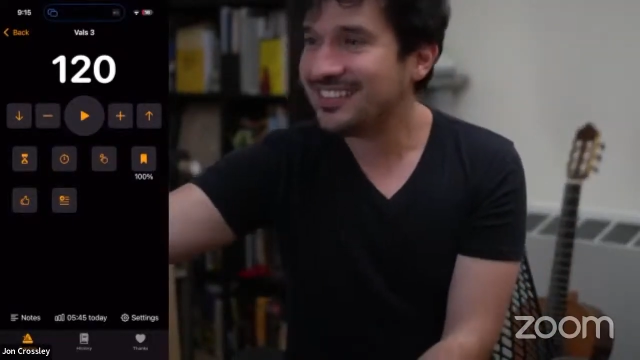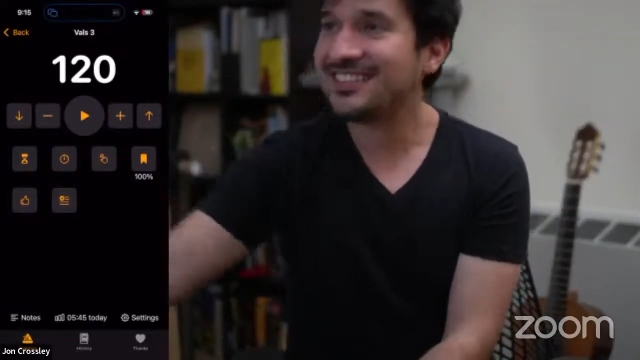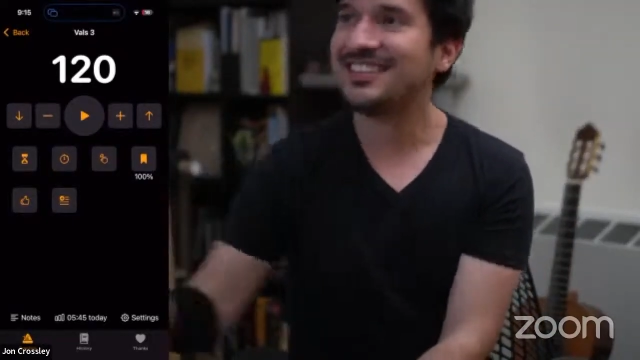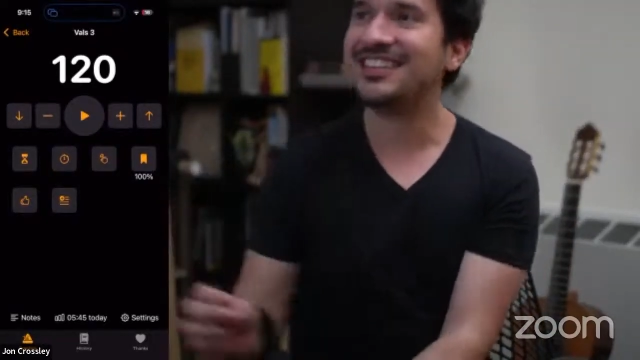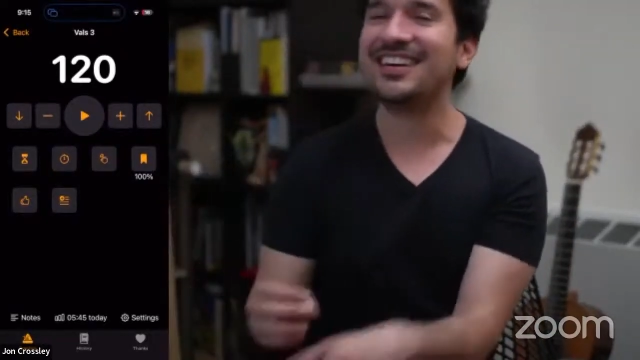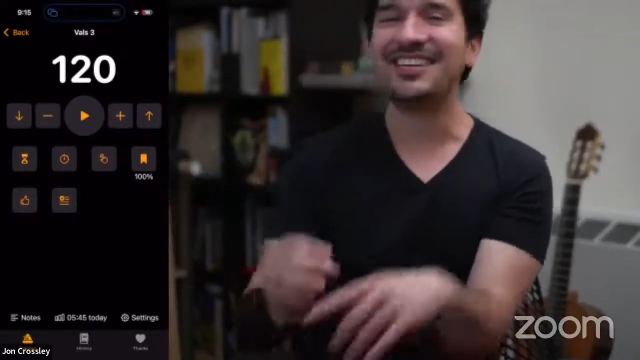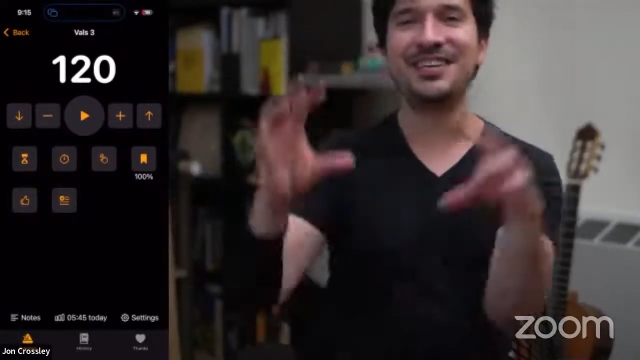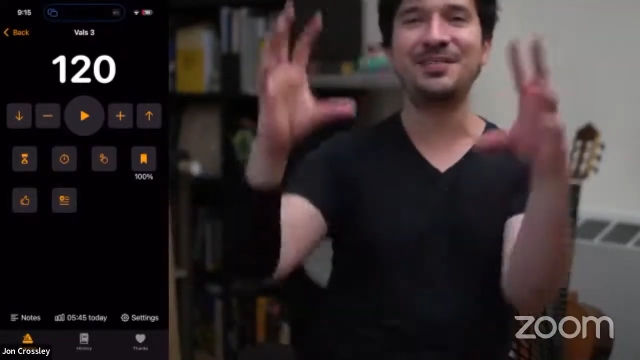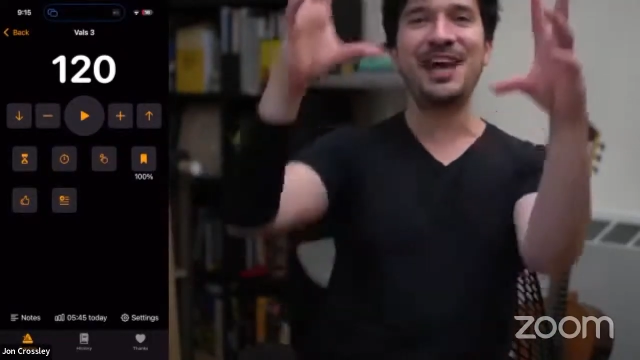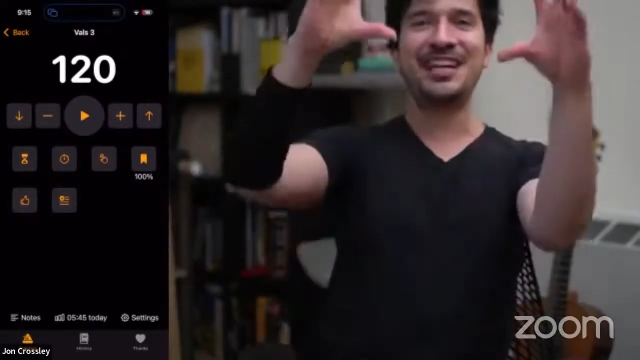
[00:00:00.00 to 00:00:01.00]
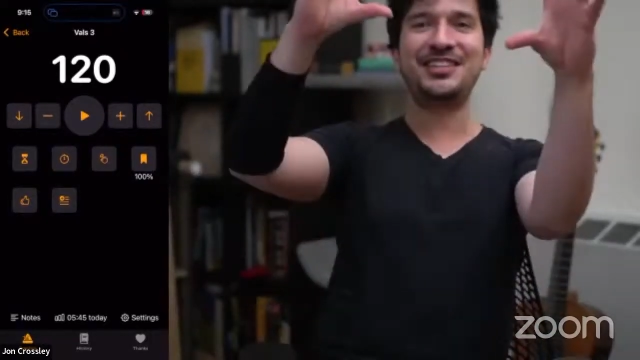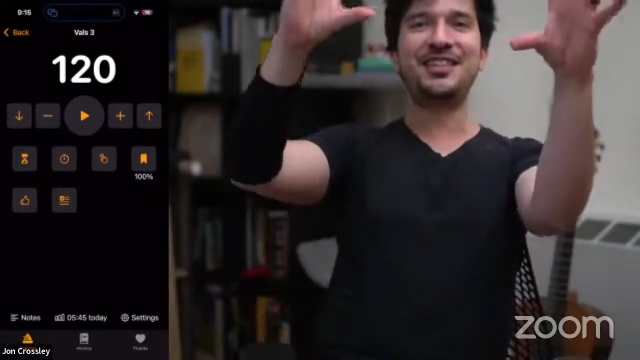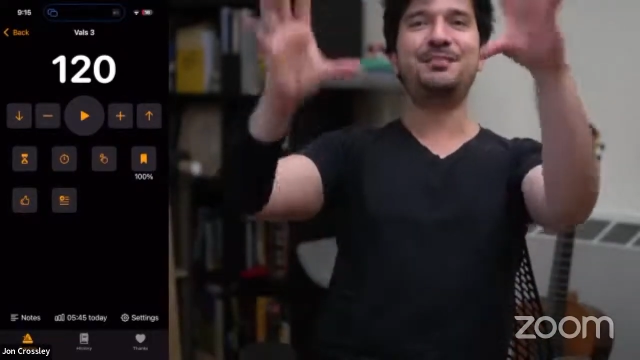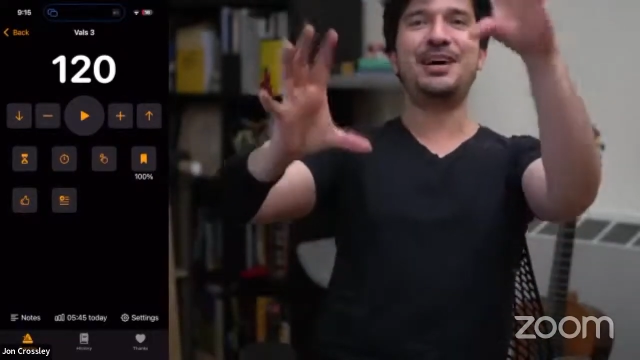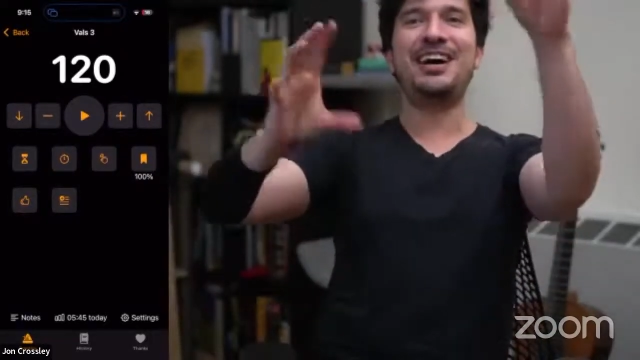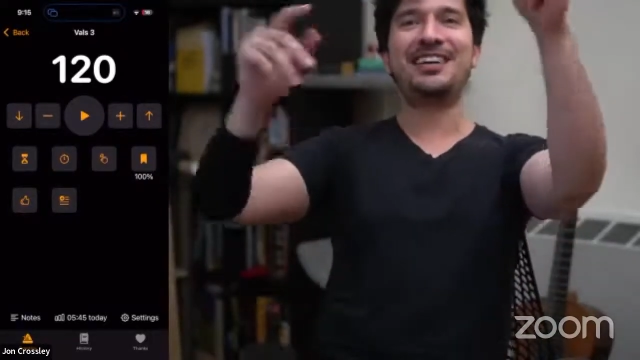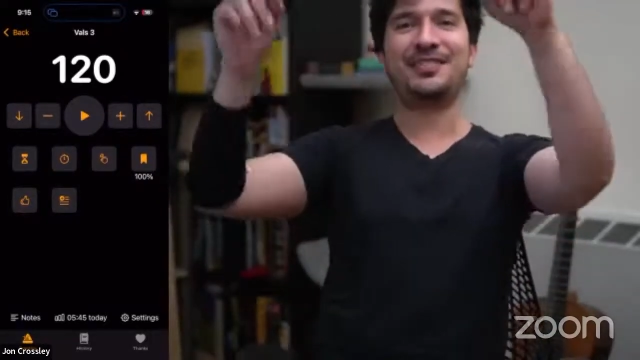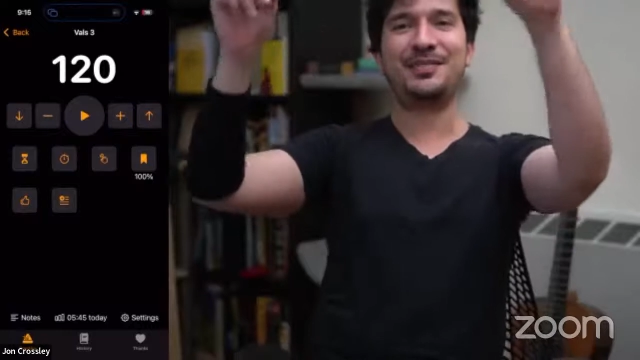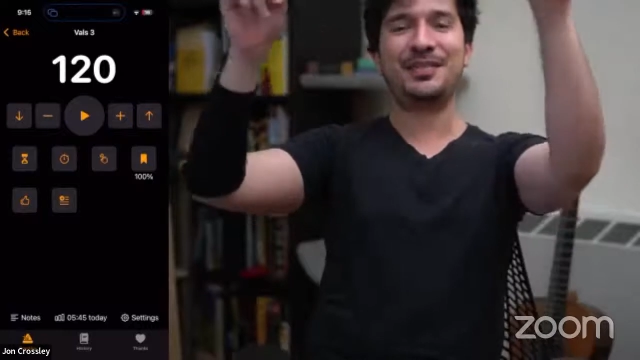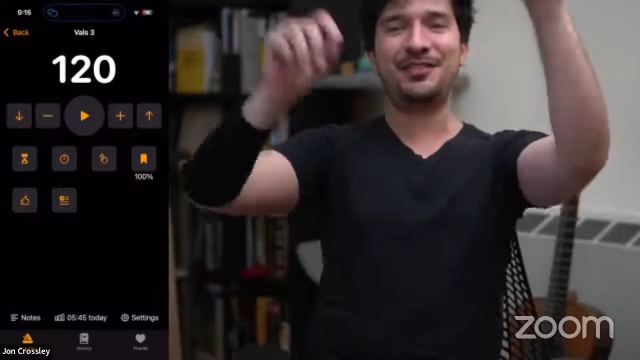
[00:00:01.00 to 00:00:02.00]
You know, imagine the box
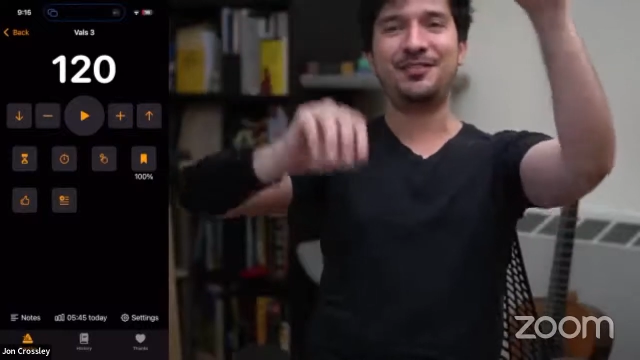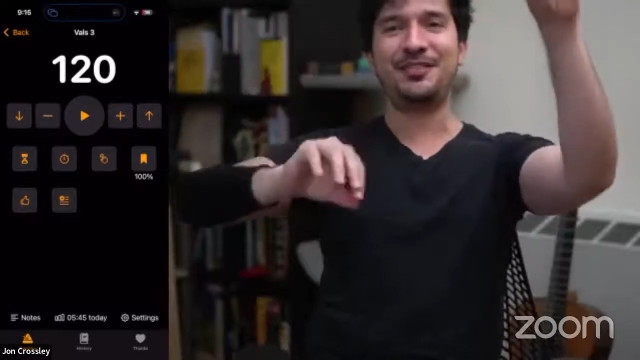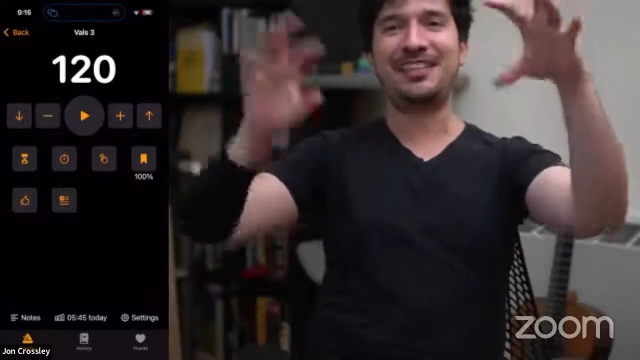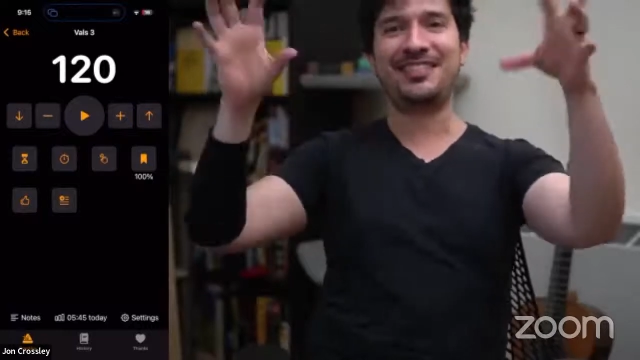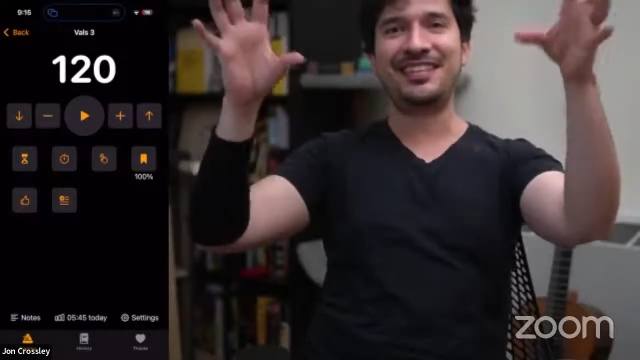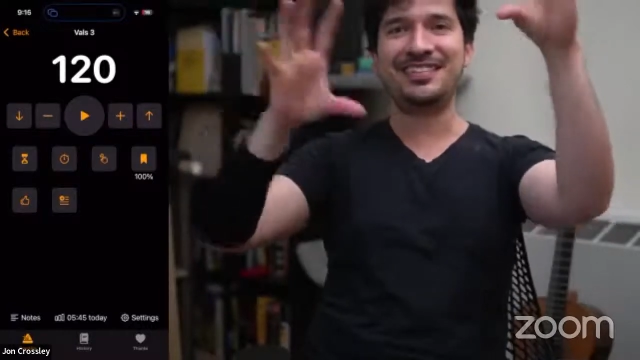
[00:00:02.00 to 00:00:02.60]
with the fancy